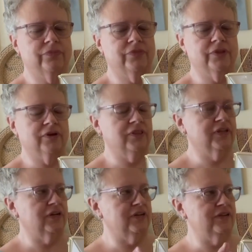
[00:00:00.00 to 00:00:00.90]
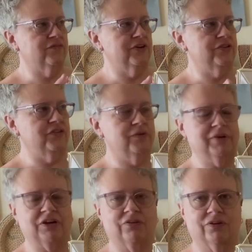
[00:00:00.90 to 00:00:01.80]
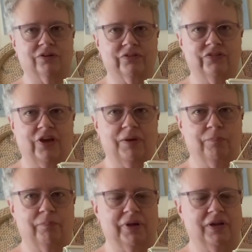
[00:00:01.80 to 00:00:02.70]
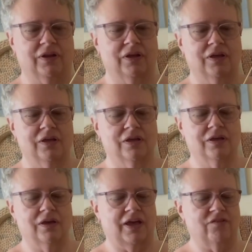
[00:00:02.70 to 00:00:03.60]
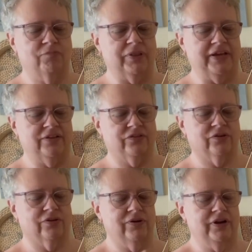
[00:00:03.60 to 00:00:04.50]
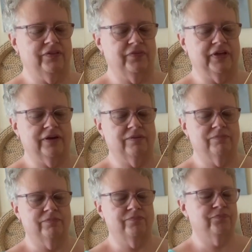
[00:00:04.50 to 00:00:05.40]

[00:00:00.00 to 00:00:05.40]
They're a little different geometrical shape, but I have plants growing in them.